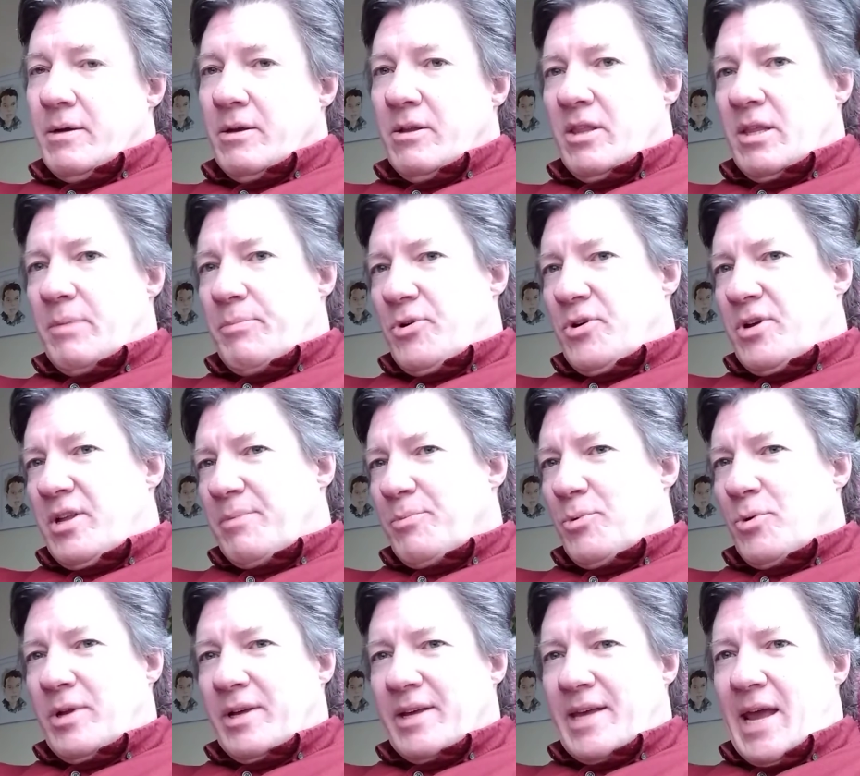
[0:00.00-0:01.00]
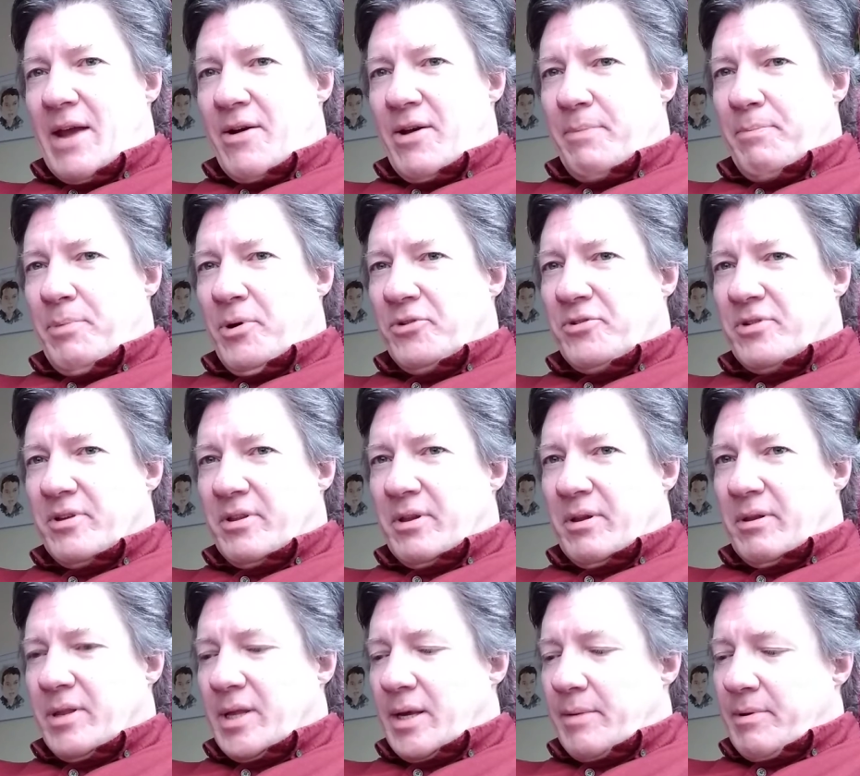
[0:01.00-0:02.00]
The book is more like Harry Potter than
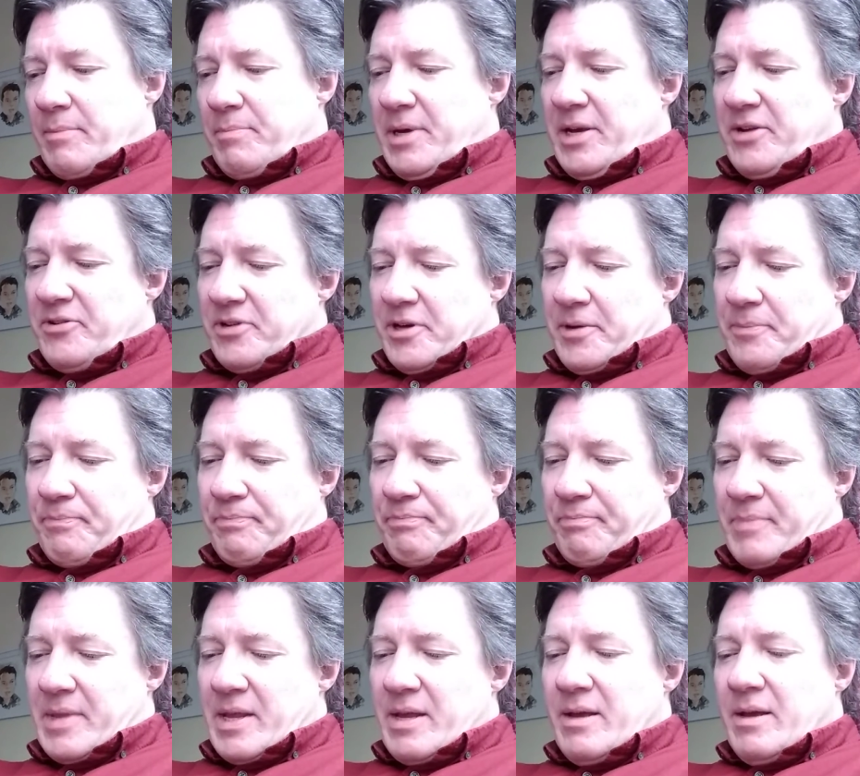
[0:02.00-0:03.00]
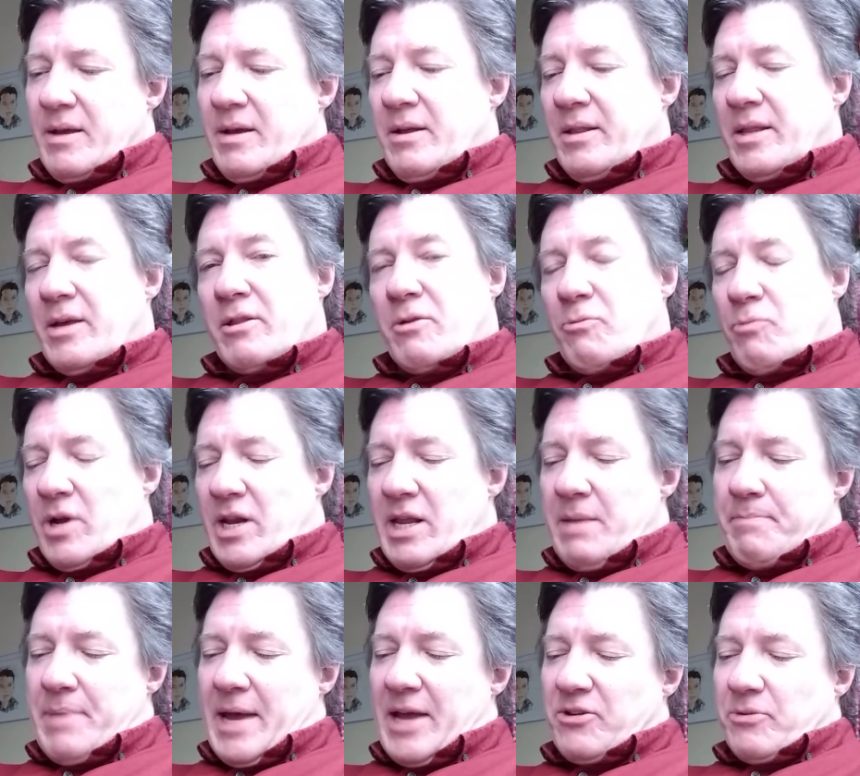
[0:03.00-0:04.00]
Simon Peter. There's a
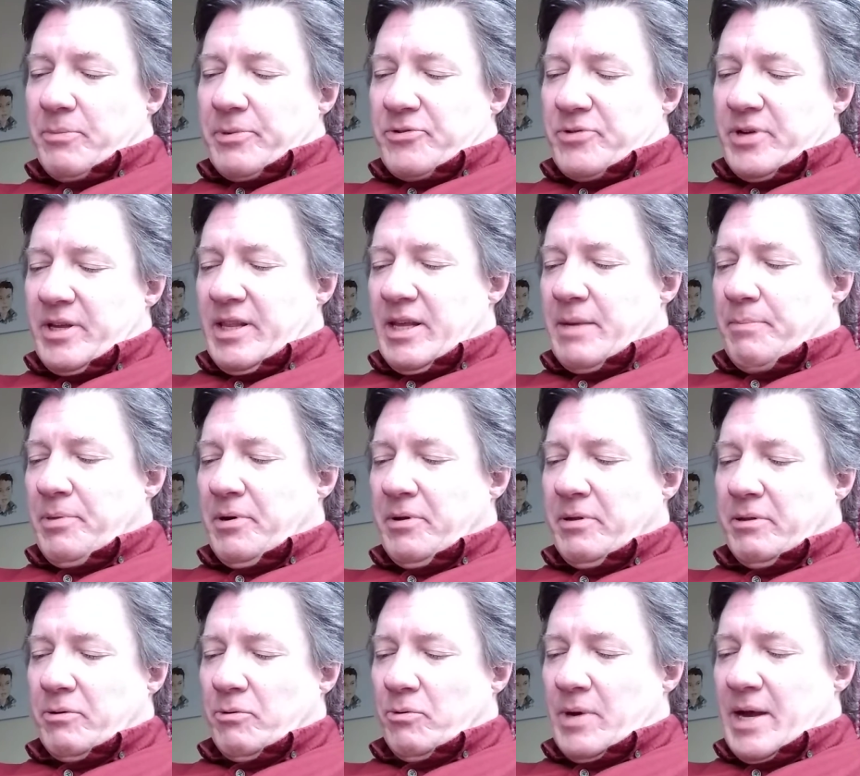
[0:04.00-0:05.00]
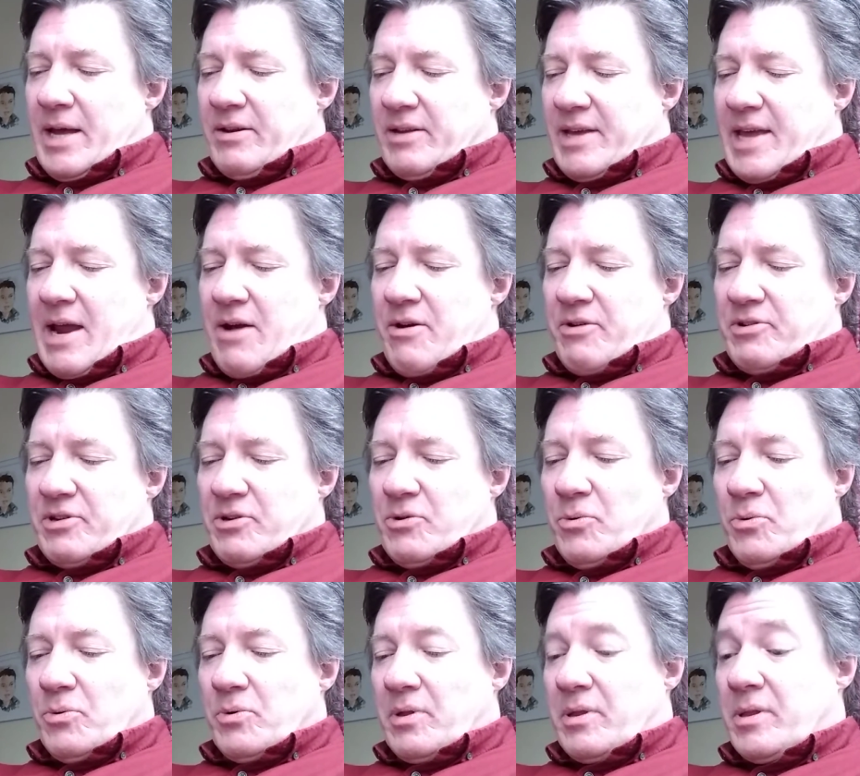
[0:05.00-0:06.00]
running battle between the apostle and a character
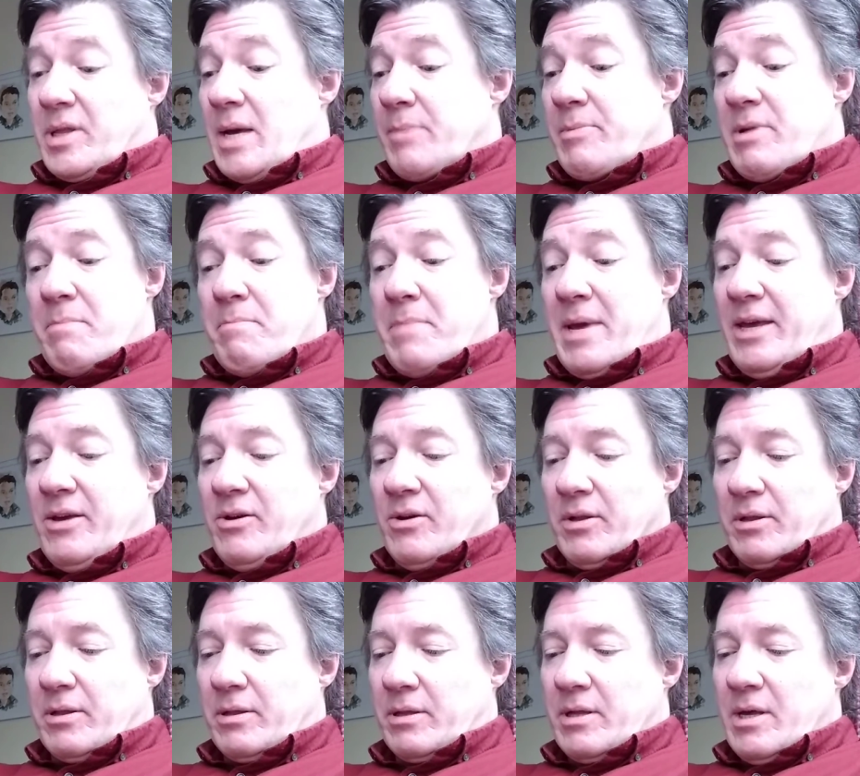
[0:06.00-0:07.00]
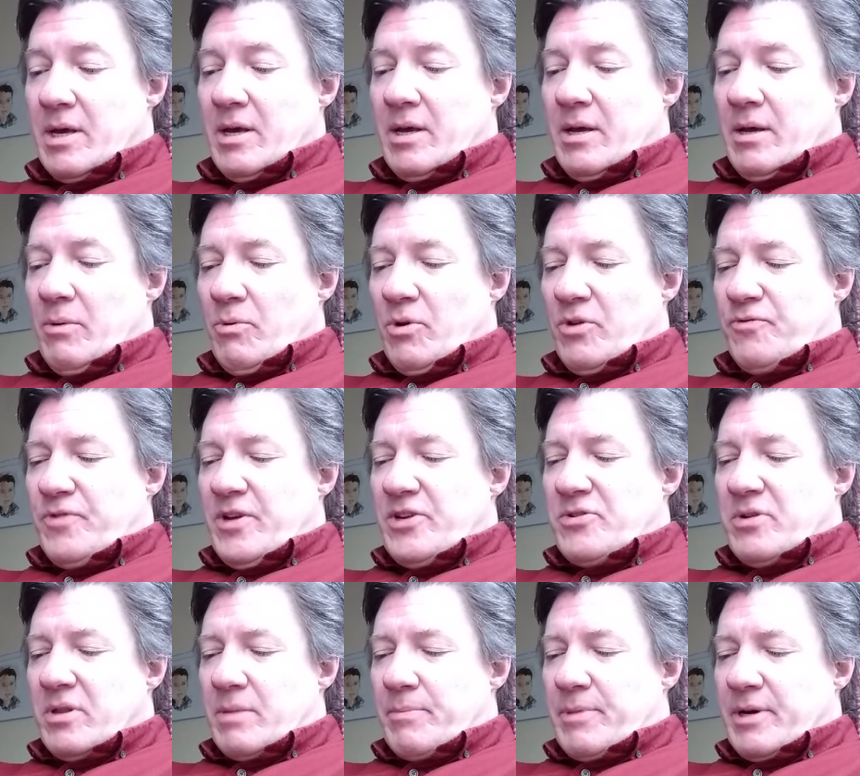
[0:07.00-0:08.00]
called Simon Magus, which
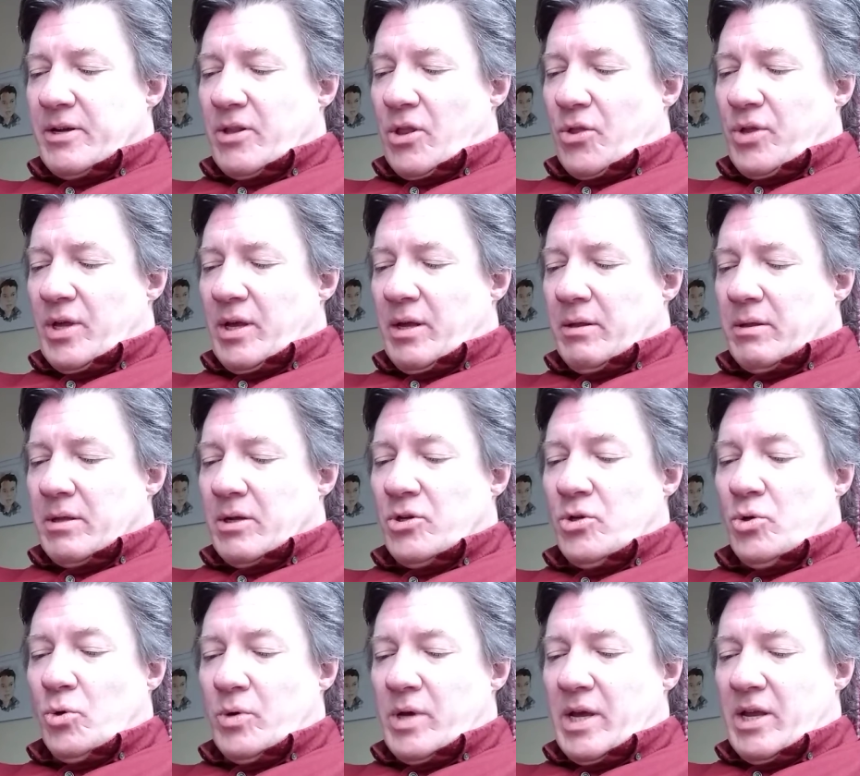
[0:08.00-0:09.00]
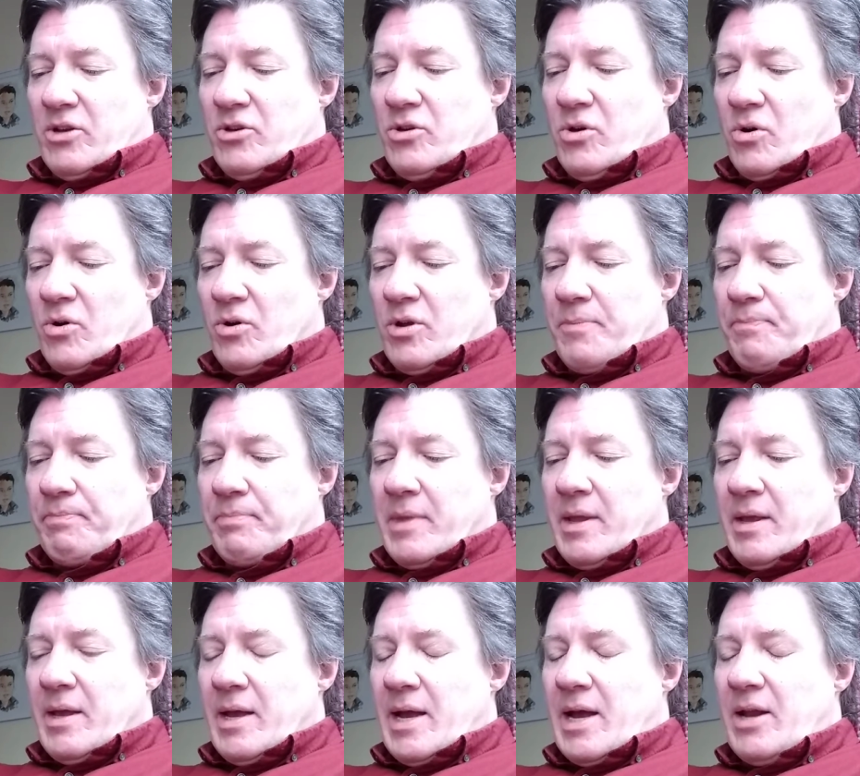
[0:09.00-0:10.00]
features, among other things, a talking dog
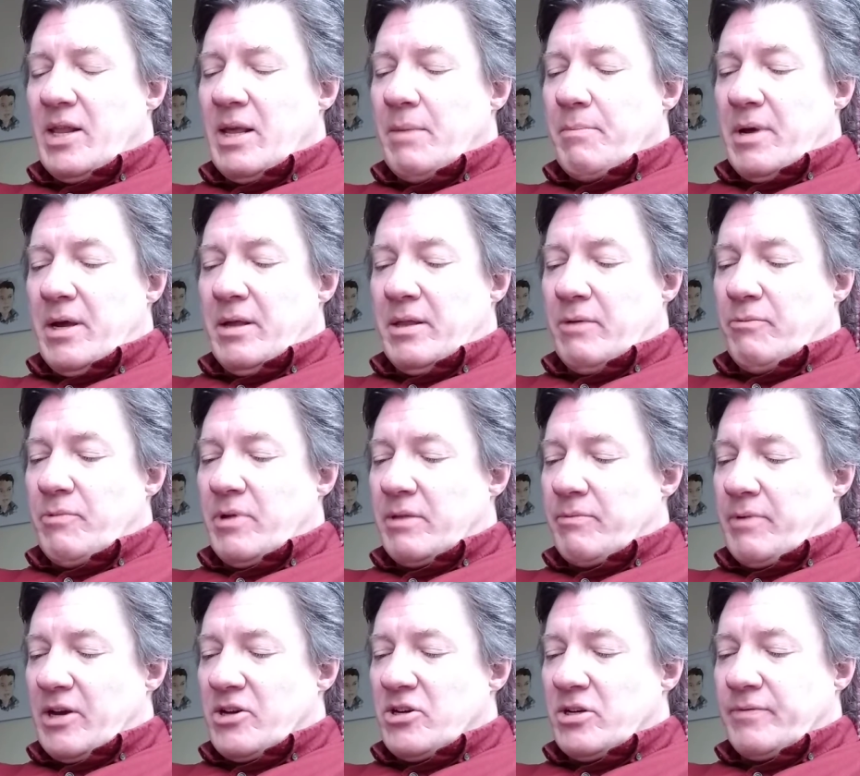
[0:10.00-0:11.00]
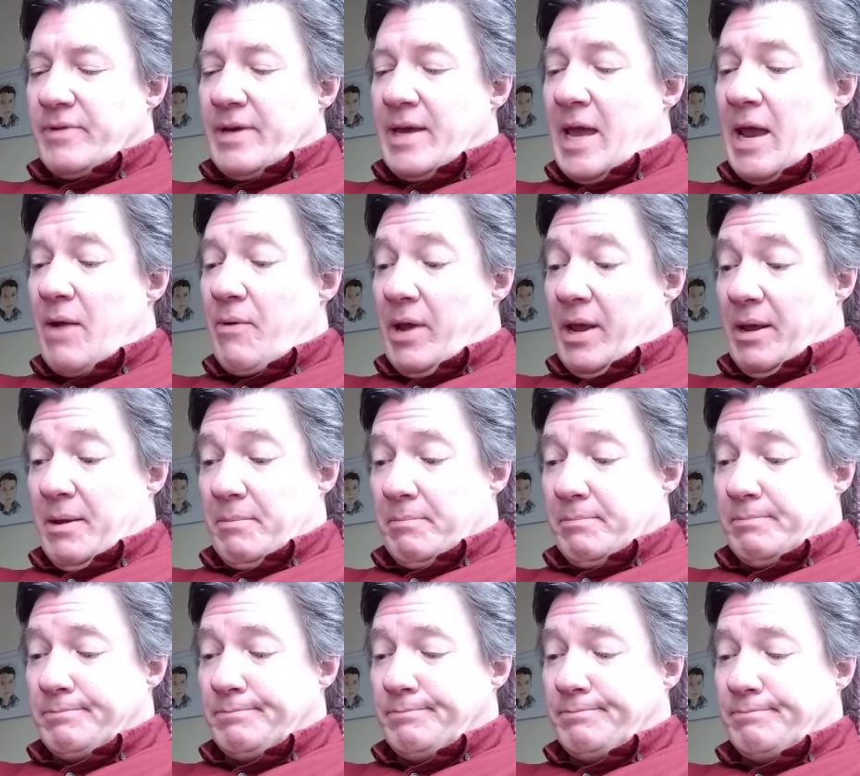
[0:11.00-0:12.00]
and the amazing resurrection of a herring.
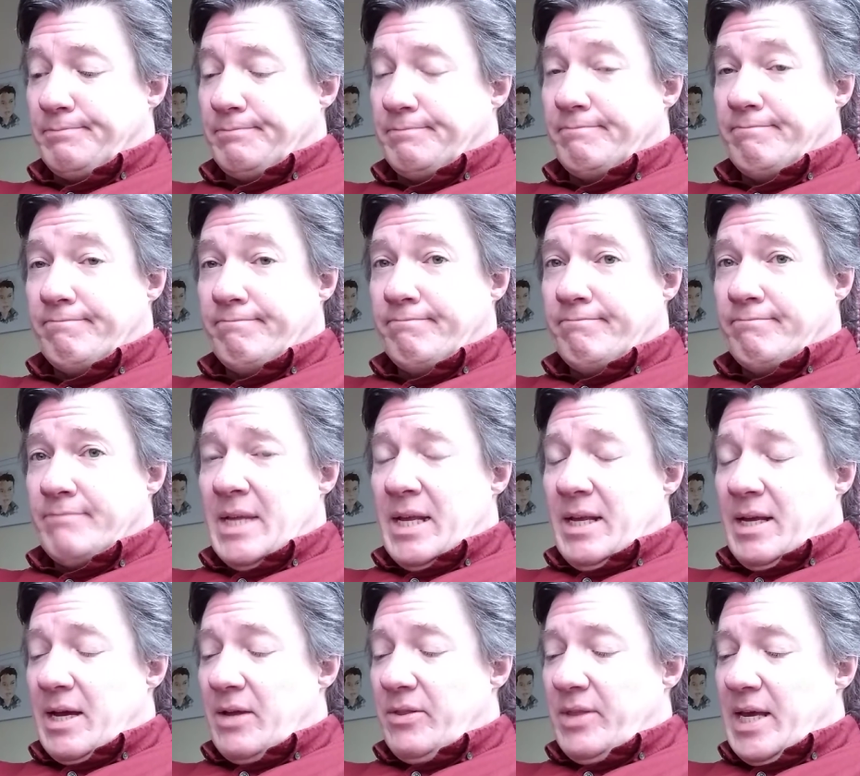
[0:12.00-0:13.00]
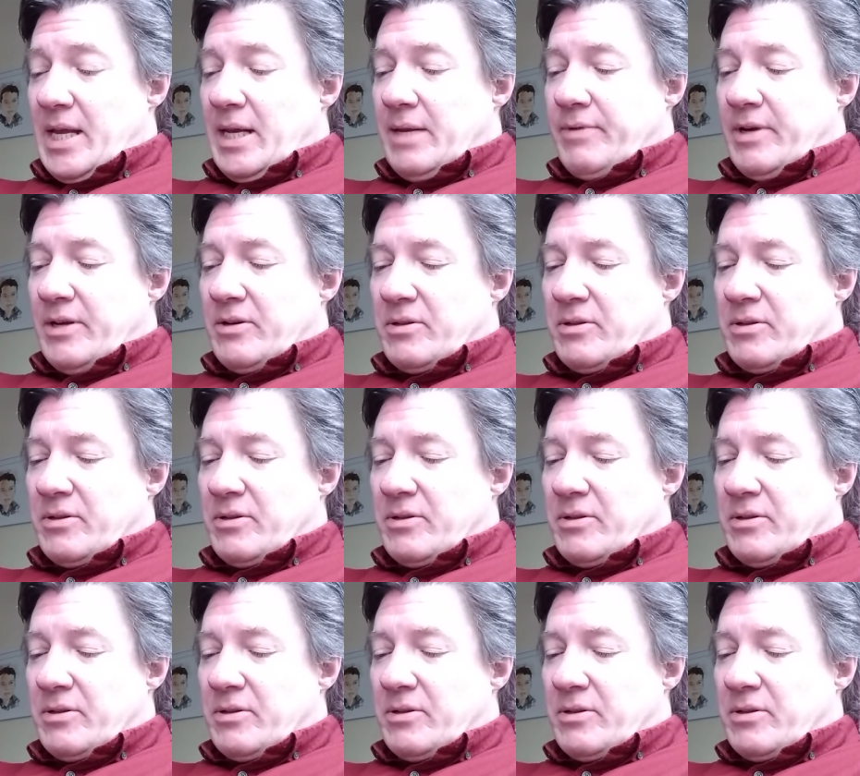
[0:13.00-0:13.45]
At the end of it,